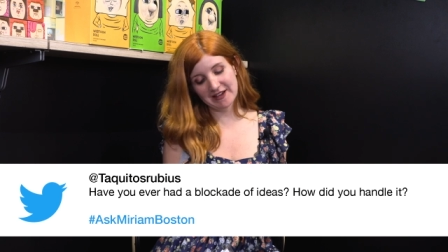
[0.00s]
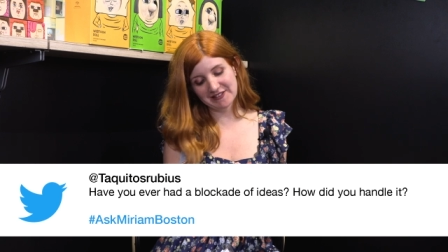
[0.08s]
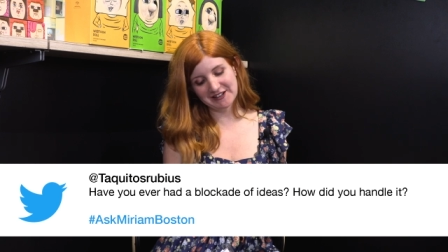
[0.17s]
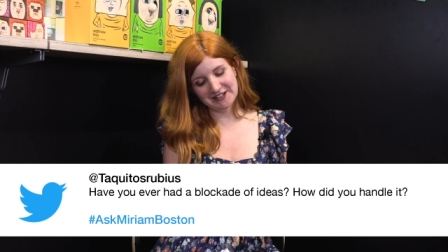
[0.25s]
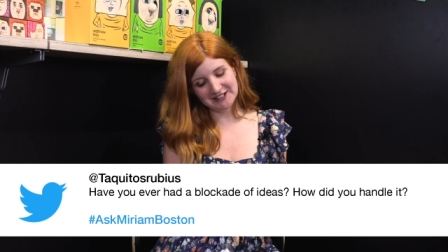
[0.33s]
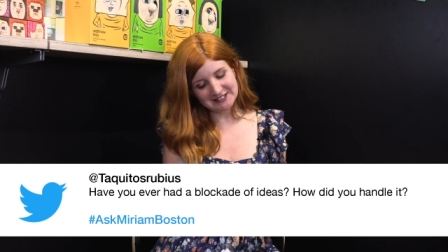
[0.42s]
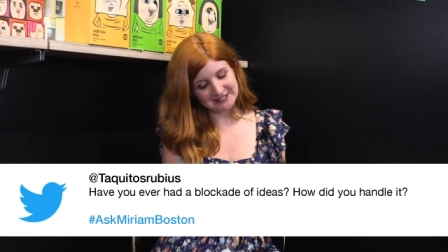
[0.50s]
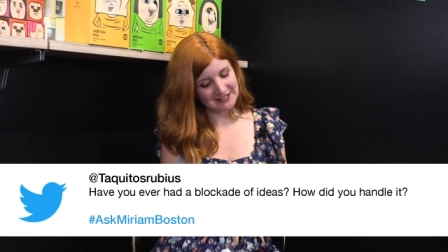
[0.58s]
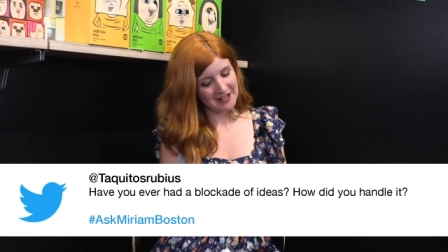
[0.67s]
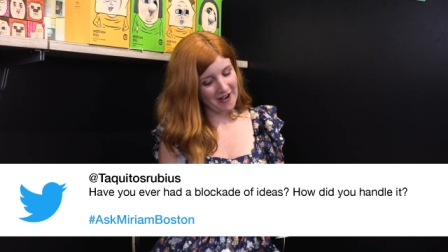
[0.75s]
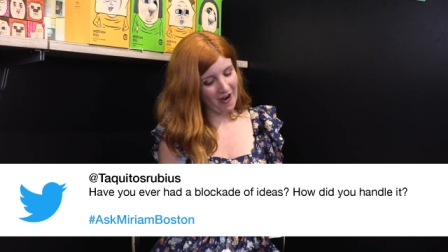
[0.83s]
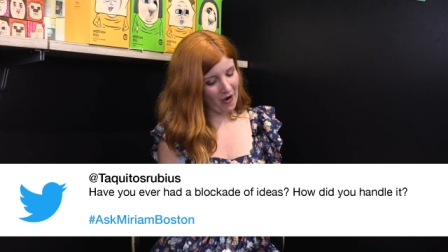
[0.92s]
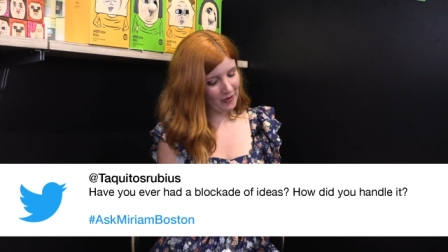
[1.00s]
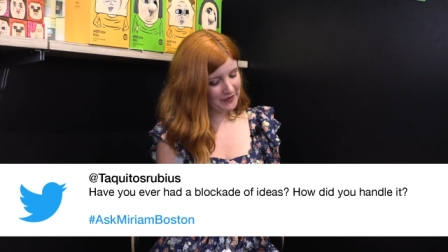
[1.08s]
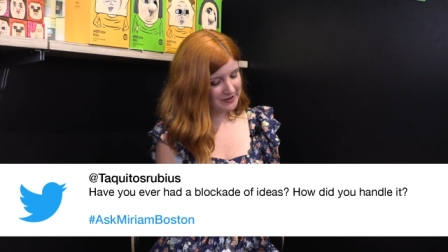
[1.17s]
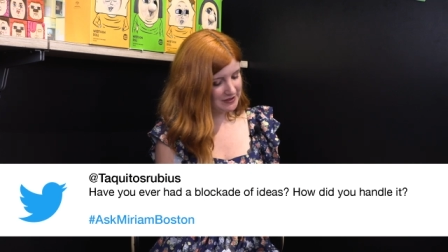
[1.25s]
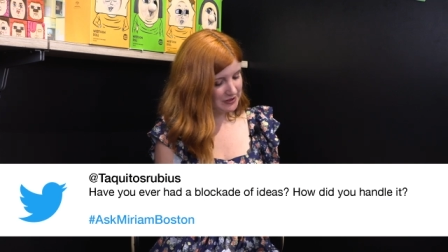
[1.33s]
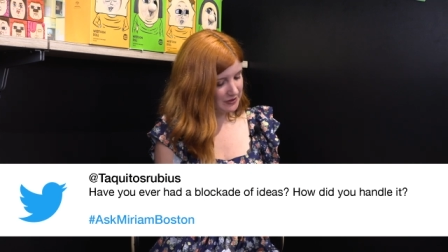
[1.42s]
ideas? How
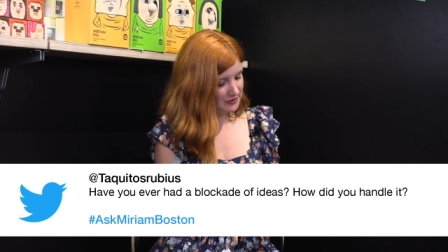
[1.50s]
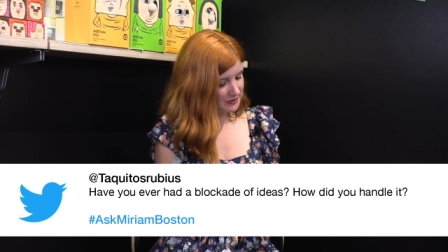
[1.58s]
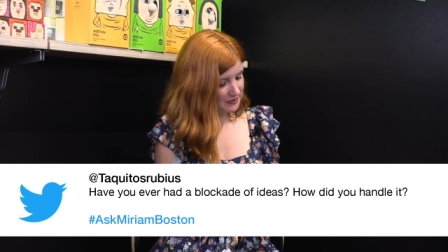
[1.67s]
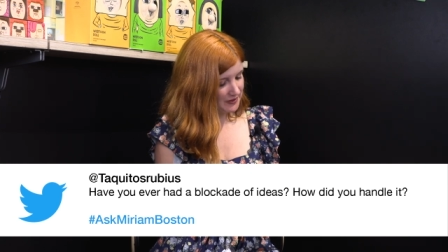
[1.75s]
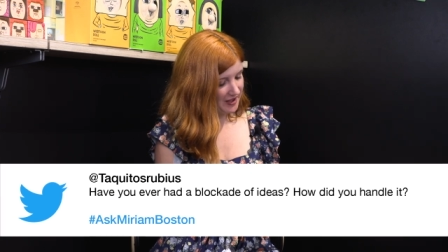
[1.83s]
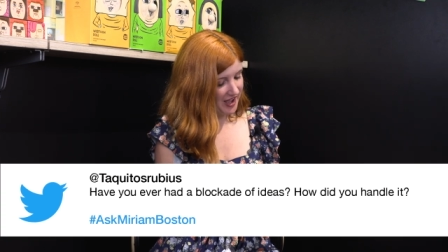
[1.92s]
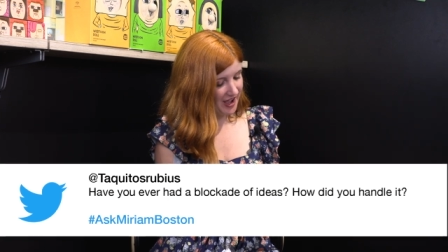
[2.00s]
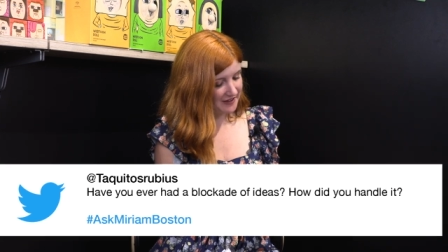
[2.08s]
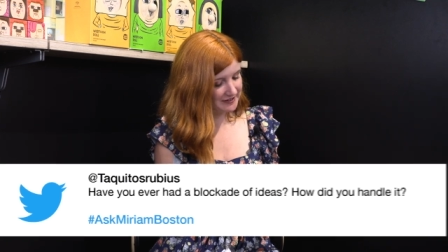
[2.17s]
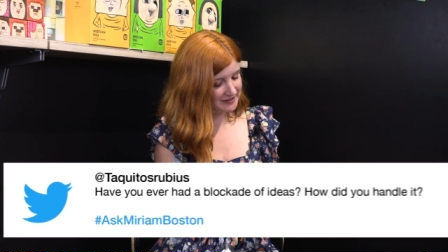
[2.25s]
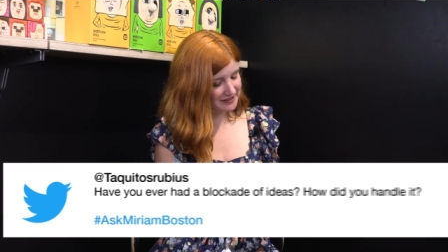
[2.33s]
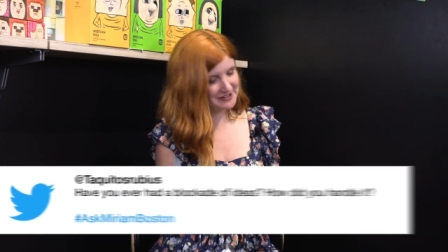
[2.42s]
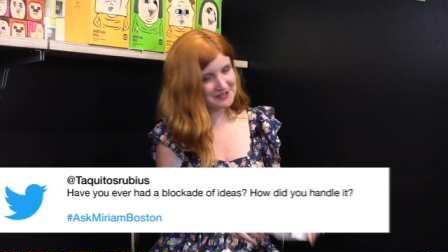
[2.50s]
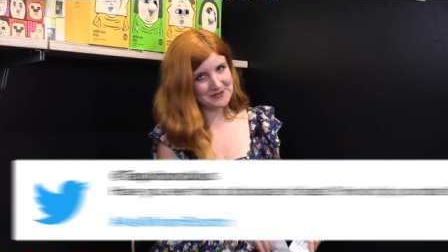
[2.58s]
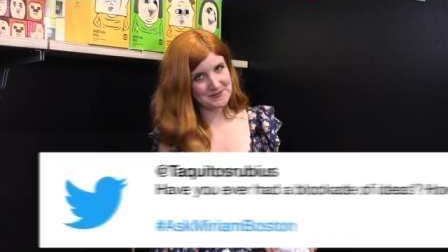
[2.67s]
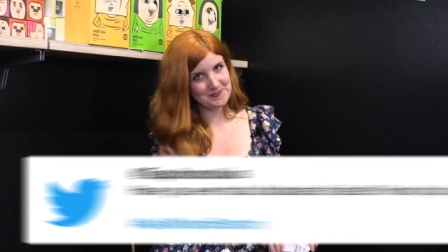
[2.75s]
did you handle it?